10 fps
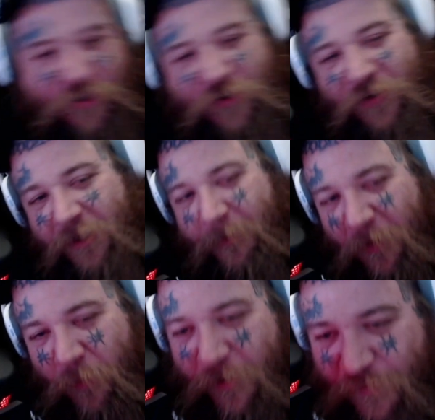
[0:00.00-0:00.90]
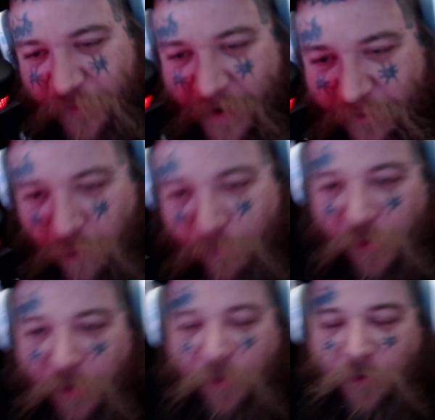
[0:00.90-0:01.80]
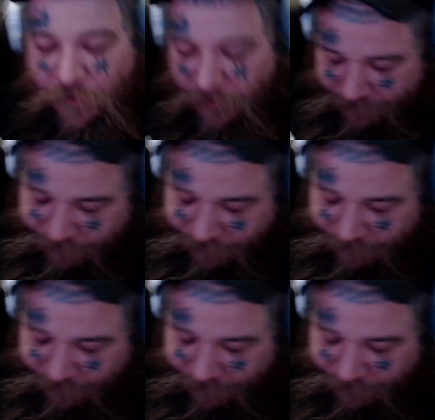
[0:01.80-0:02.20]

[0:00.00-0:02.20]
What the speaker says: she's like, let me get one of those $5 pre-rolls.